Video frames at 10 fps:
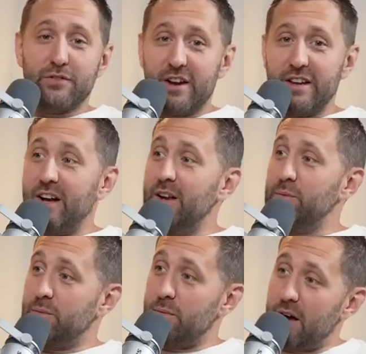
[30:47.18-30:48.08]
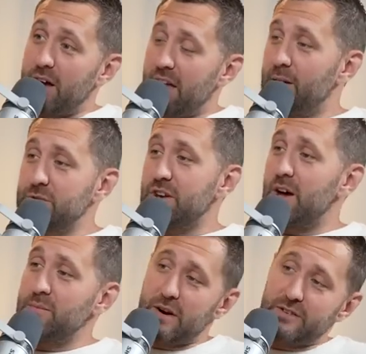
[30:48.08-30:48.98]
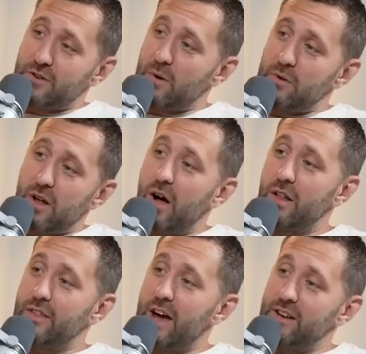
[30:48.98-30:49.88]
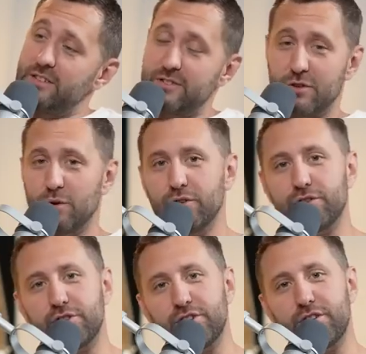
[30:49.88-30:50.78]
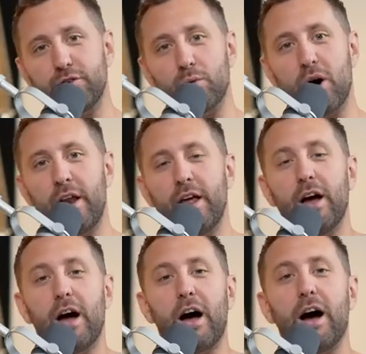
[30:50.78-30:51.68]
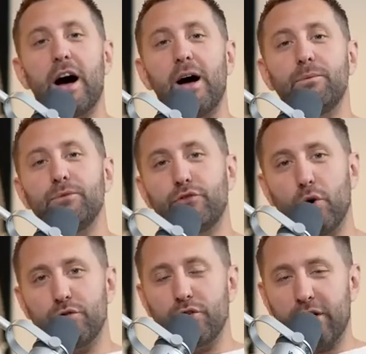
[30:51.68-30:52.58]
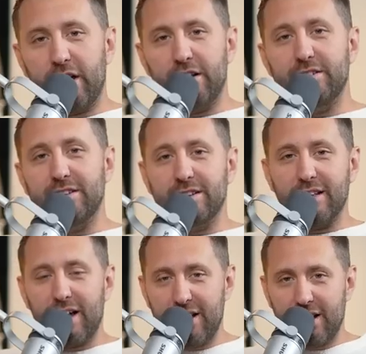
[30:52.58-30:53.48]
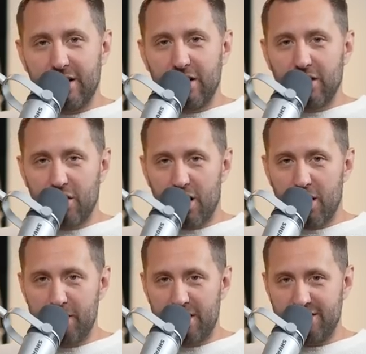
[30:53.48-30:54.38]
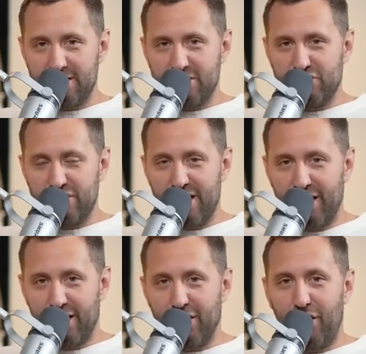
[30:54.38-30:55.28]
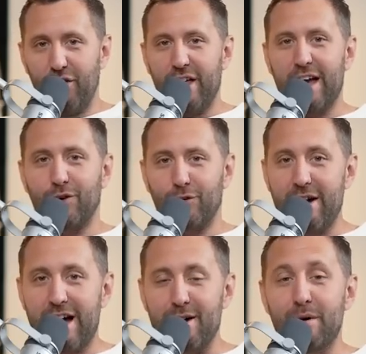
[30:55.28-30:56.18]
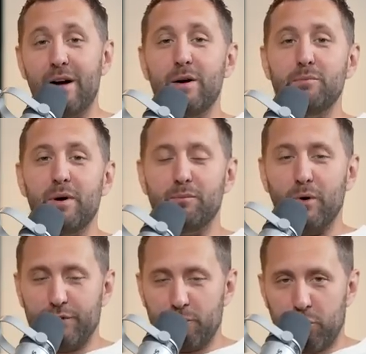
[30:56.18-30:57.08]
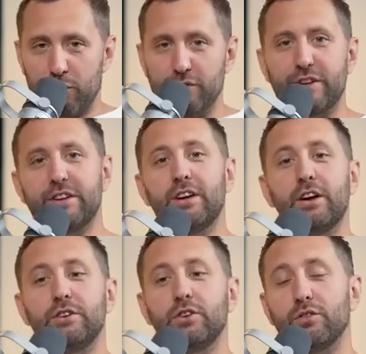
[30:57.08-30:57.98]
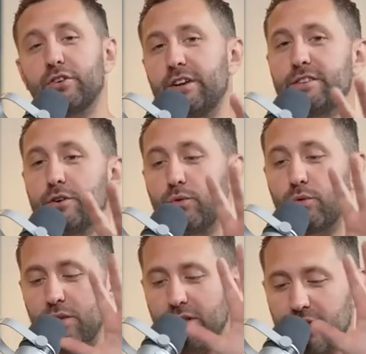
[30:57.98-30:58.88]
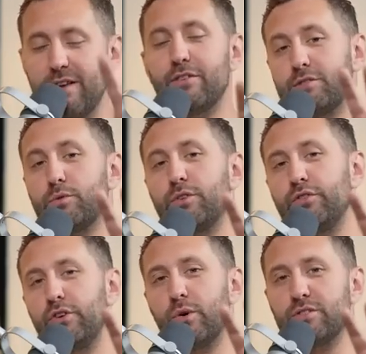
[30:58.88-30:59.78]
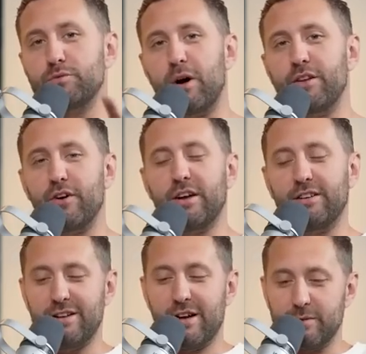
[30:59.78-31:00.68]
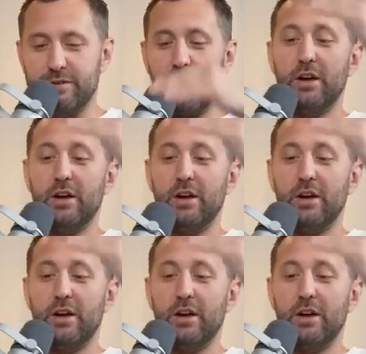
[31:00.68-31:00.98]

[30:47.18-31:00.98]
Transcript: find it on Amazon, Barnes & Noble, all of that. Just Google search it if you want. Don't forget to like, comment, share, all that crap. But most importantly, don't forget to leave us a review on Spotify because it helps,